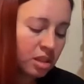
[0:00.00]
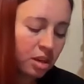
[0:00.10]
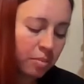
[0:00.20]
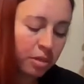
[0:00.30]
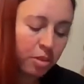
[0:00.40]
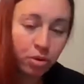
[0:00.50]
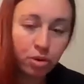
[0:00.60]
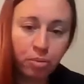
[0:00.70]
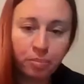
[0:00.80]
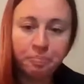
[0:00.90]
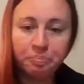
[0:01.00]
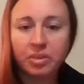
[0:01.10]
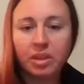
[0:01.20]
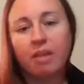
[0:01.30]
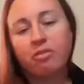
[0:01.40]
that come through
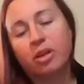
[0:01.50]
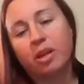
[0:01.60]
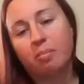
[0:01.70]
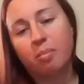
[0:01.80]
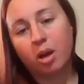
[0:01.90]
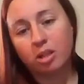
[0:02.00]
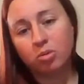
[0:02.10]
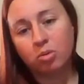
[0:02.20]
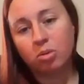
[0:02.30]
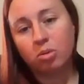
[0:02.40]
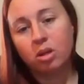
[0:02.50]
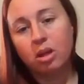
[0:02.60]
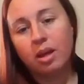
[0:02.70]
every module,